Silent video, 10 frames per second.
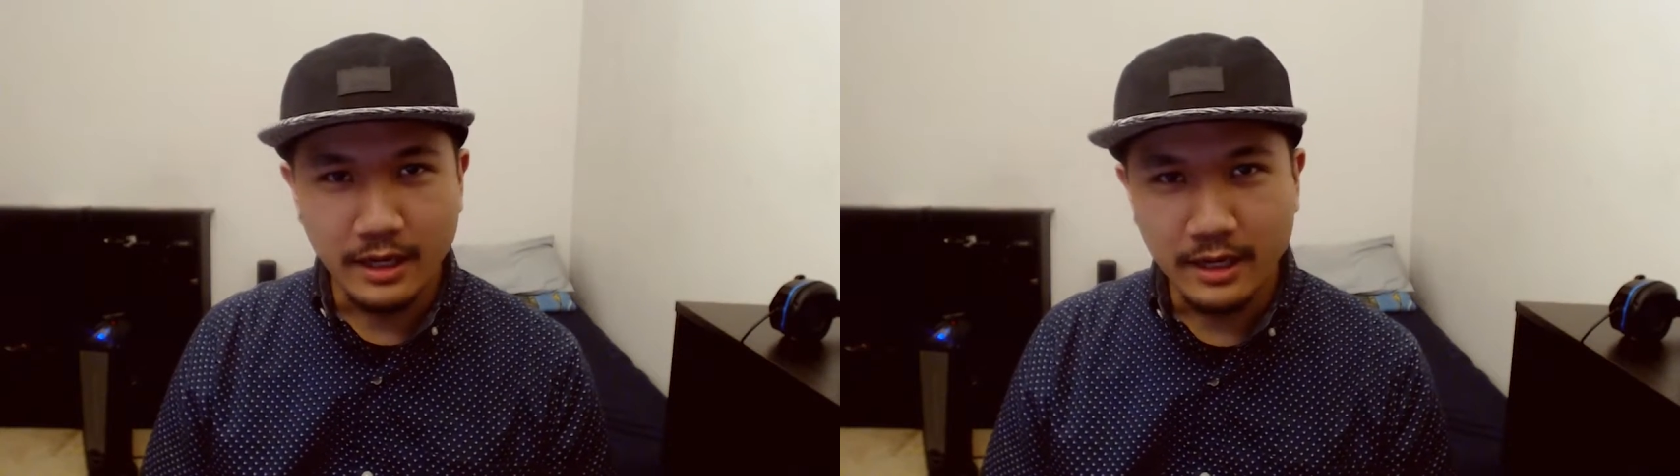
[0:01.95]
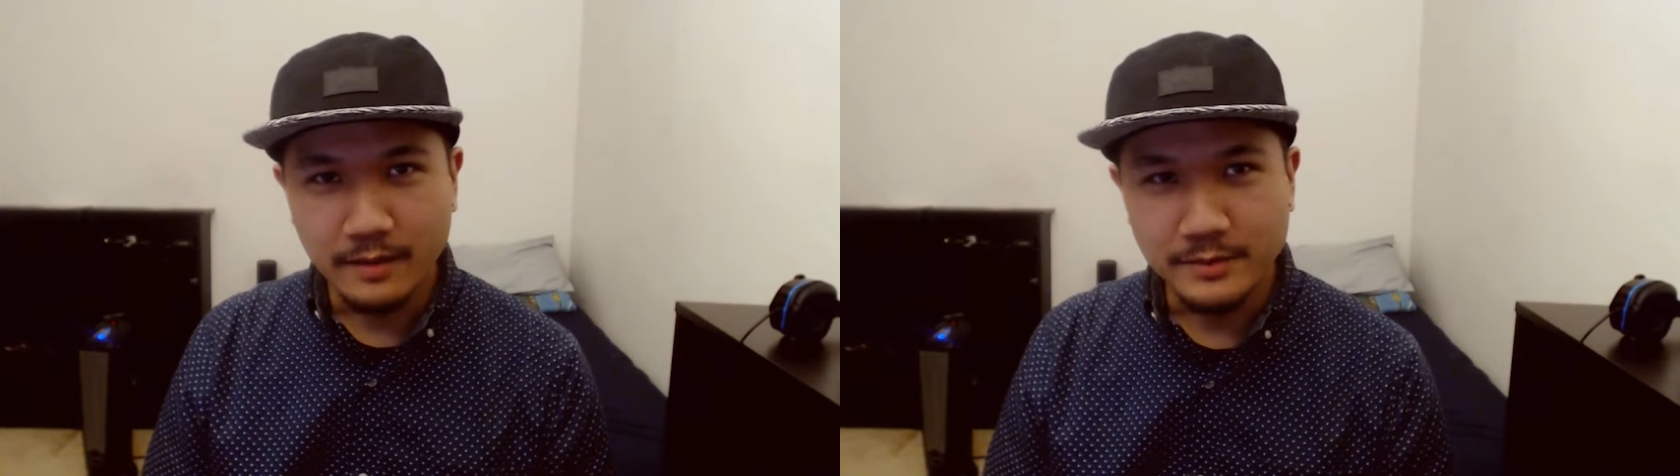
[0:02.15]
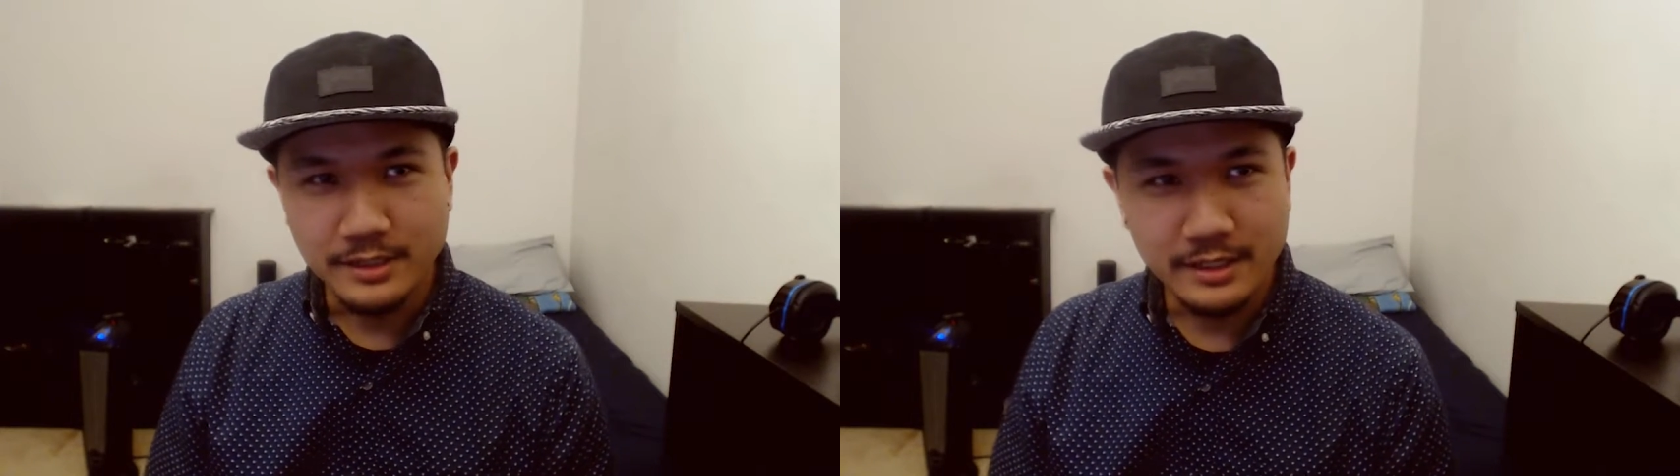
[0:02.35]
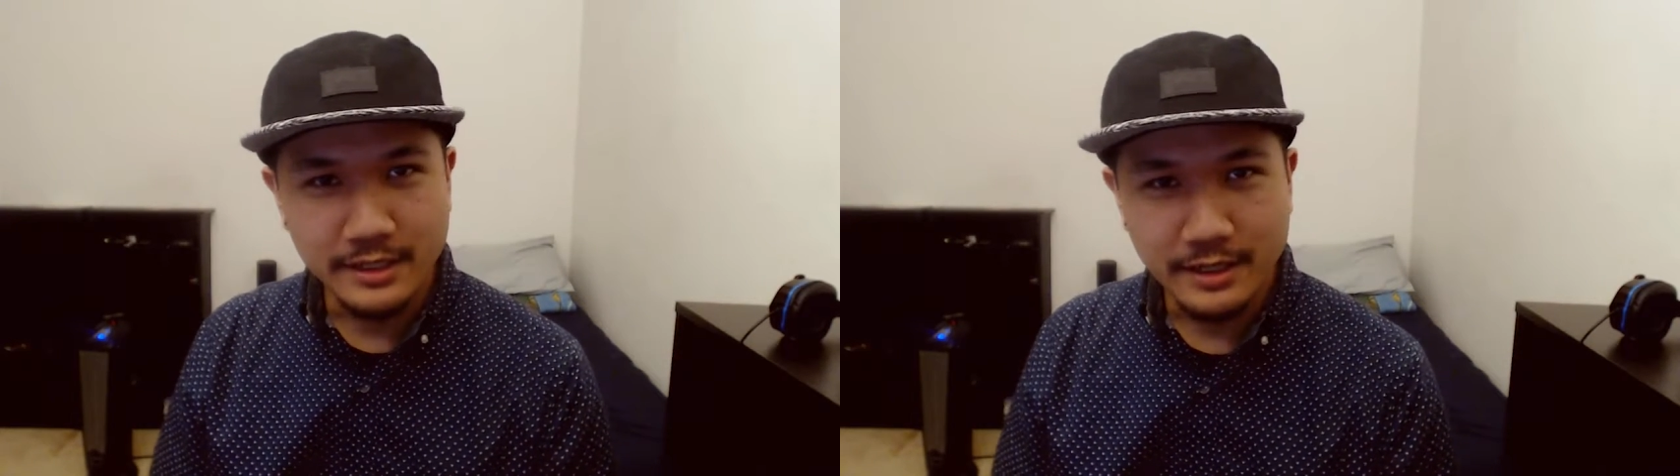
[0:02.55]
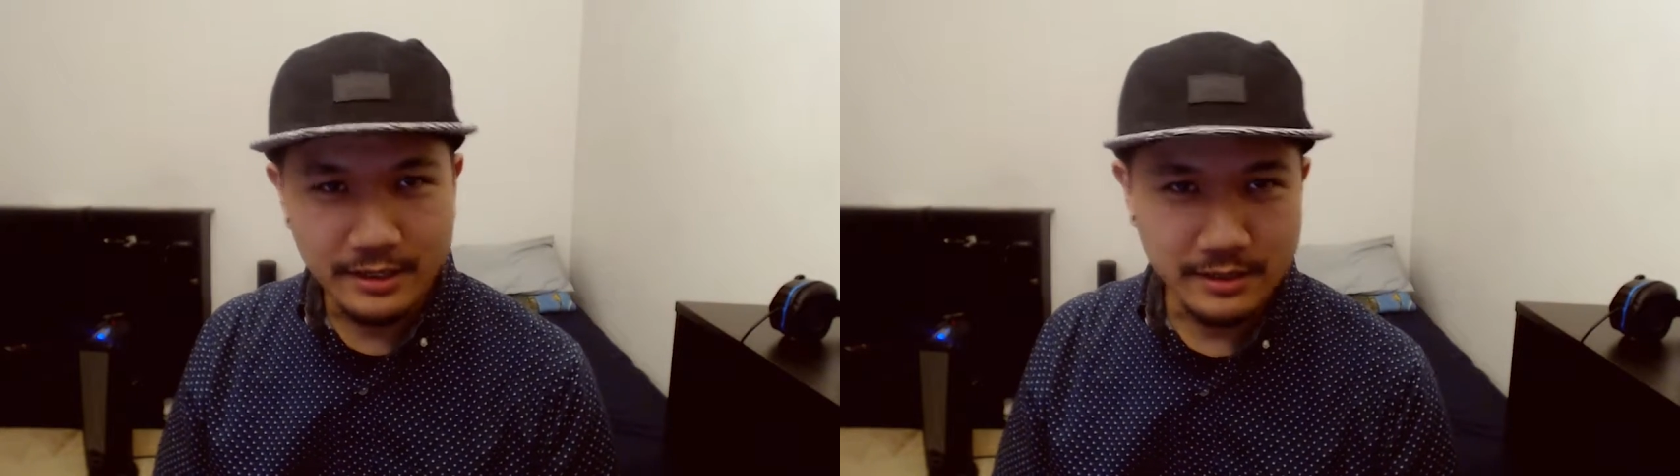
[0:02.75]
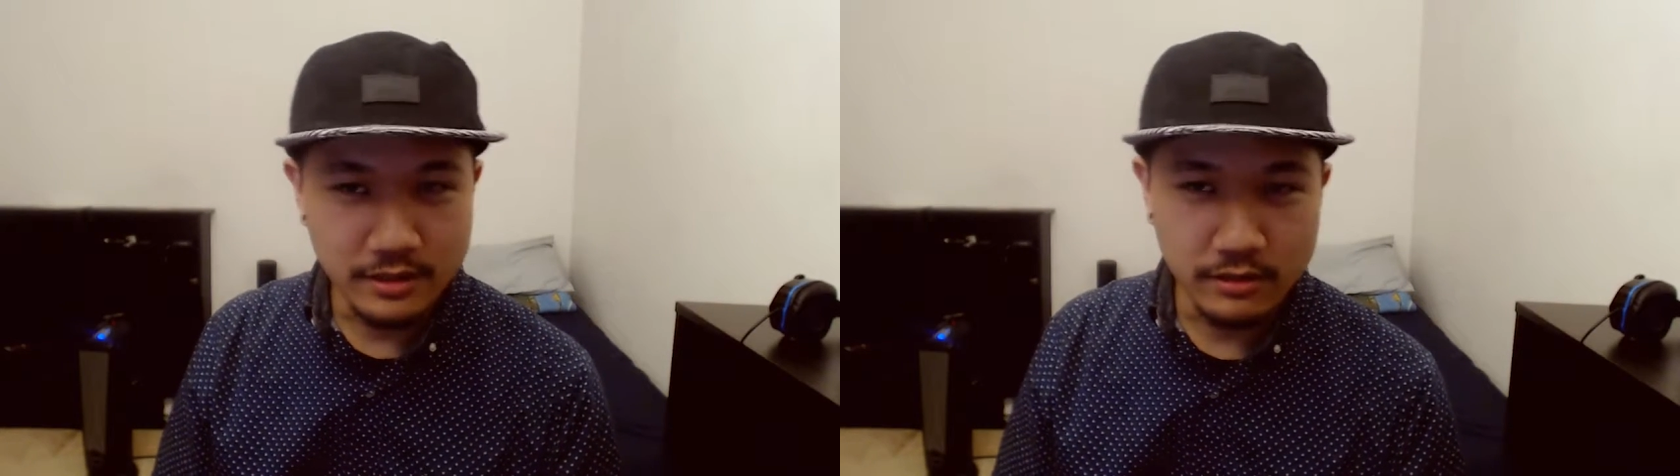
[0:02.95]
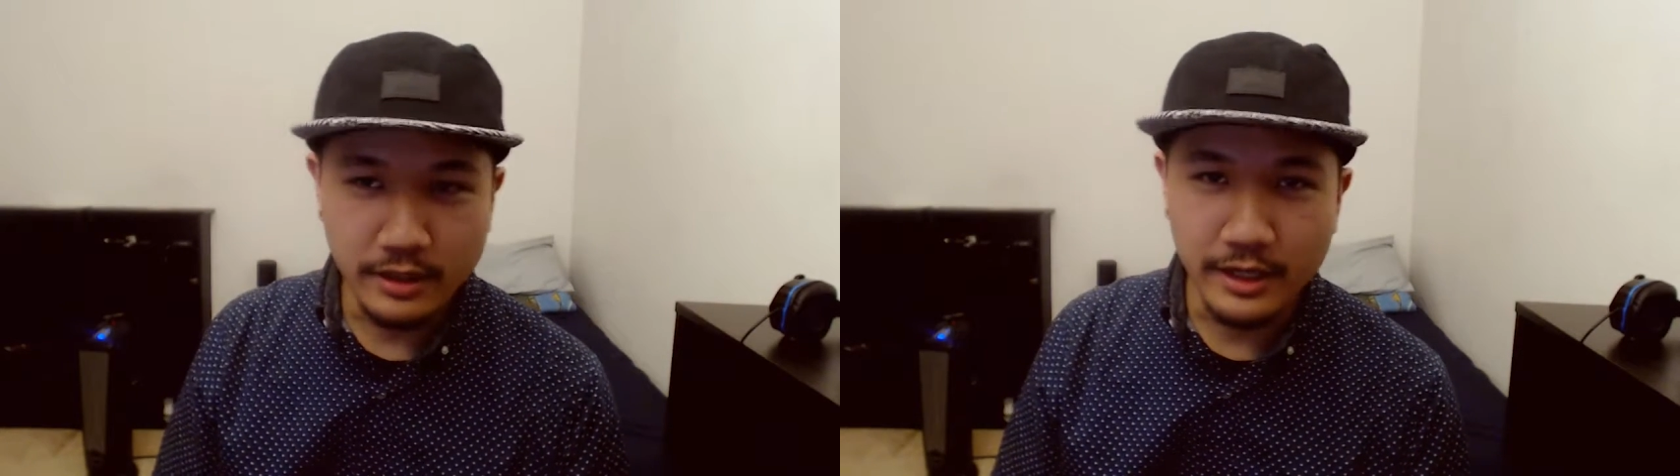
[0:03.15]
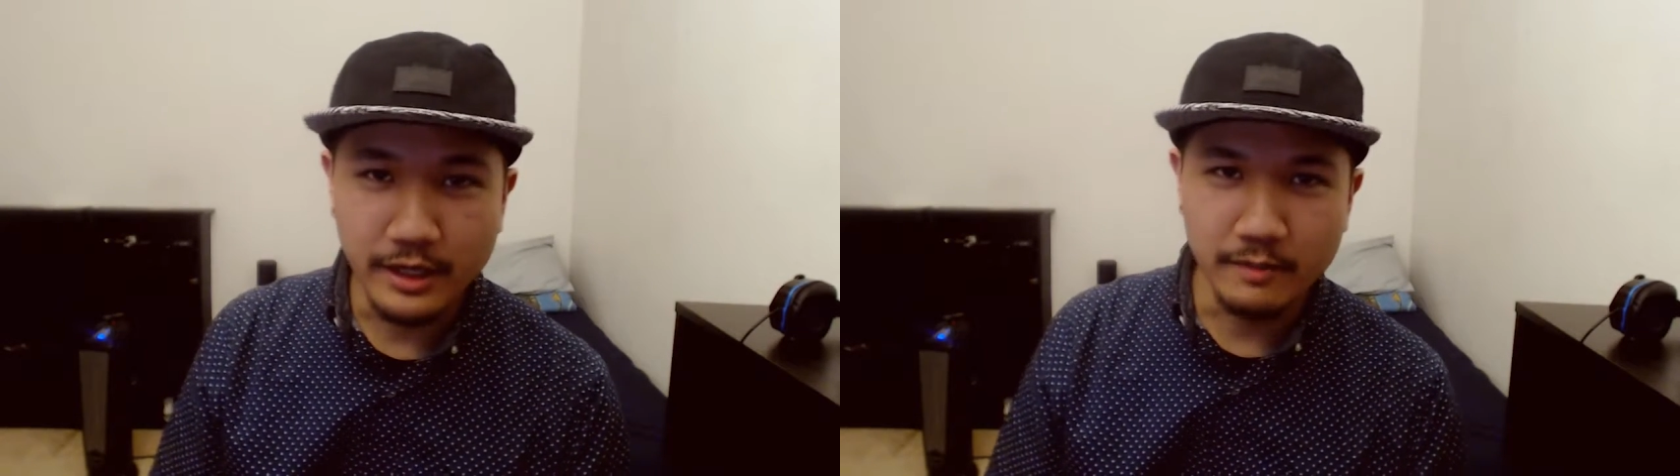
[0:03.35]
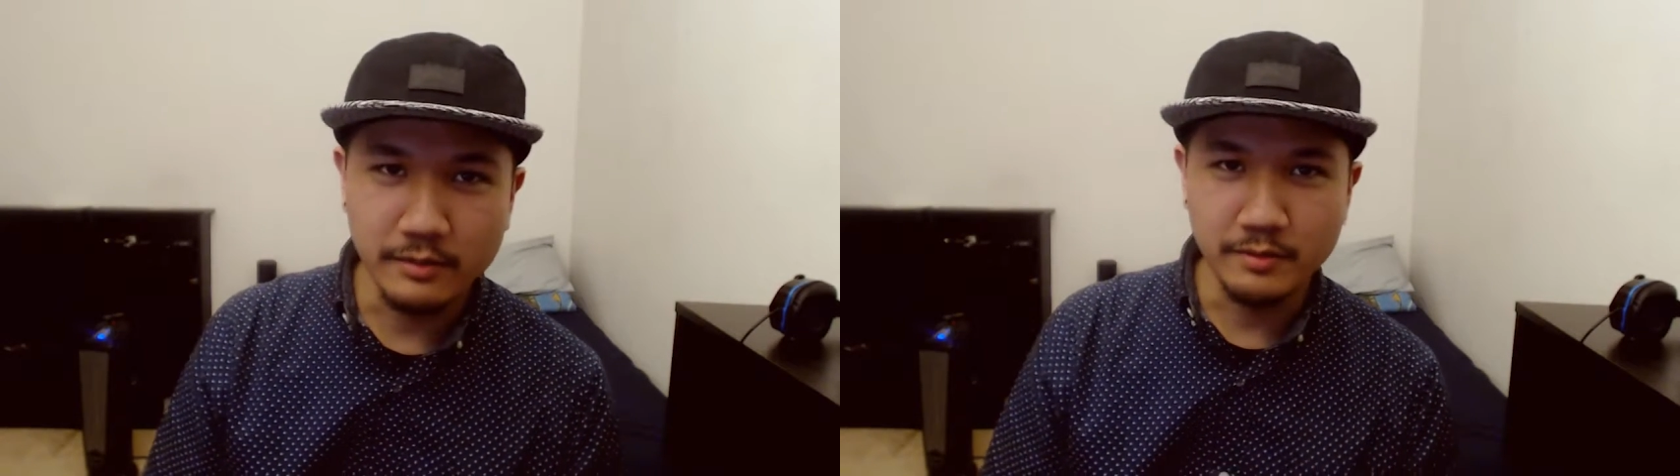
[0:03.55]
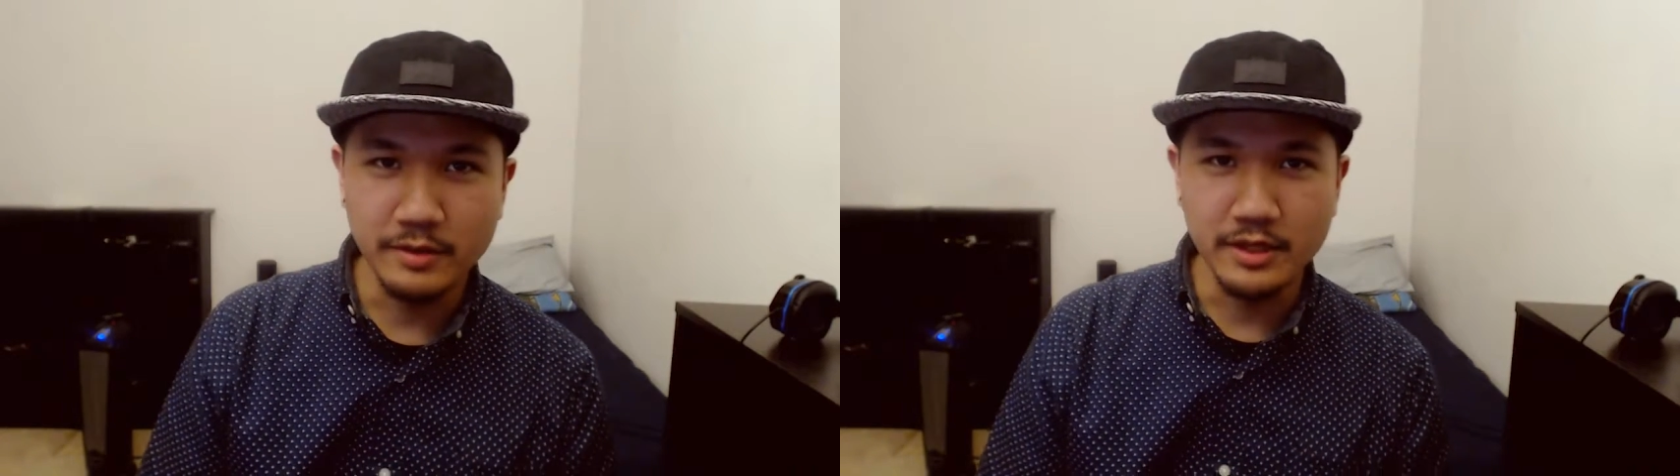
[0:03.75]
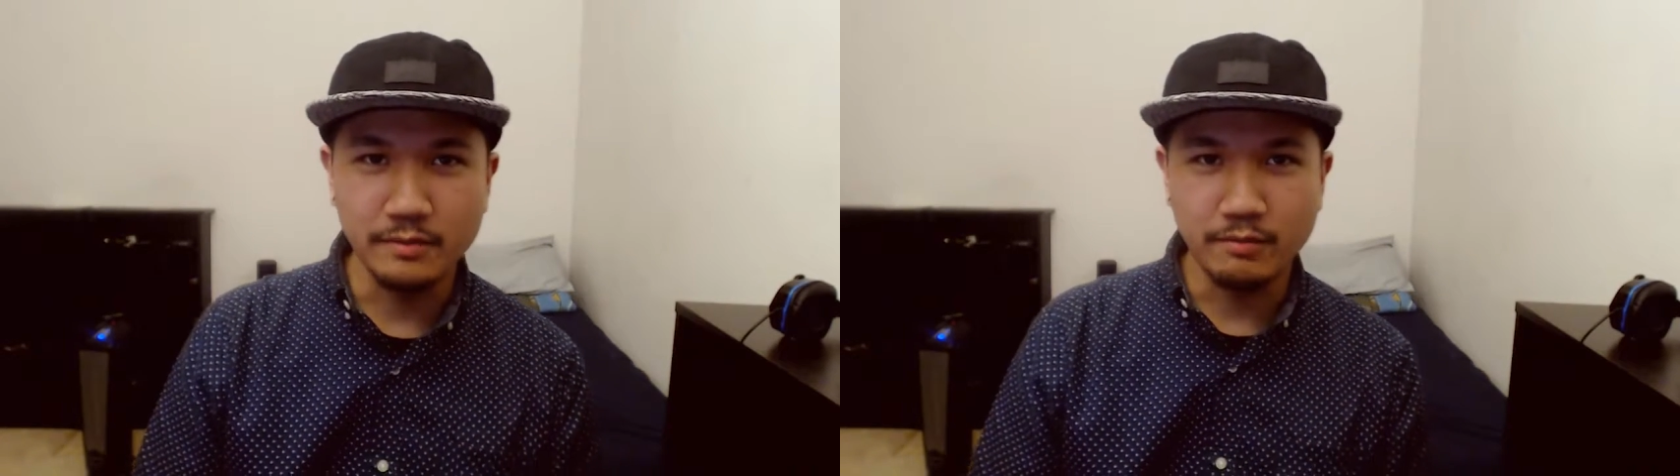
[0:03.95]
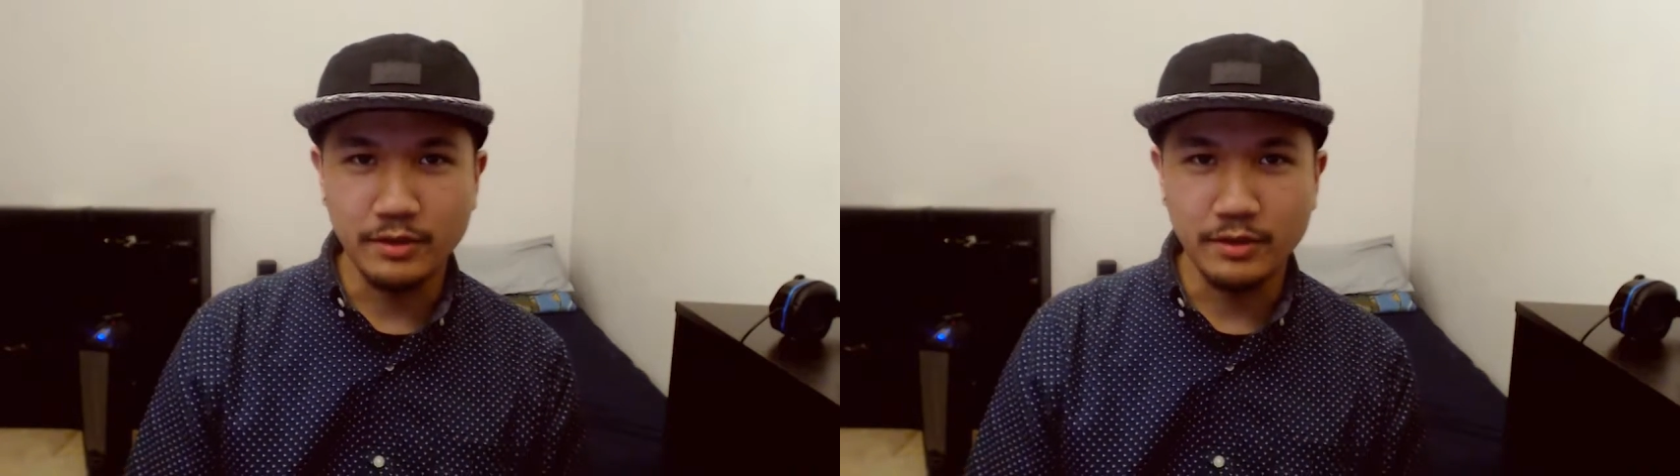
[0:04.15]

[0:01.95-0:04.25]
I'm just letting you guys know that I'm going to be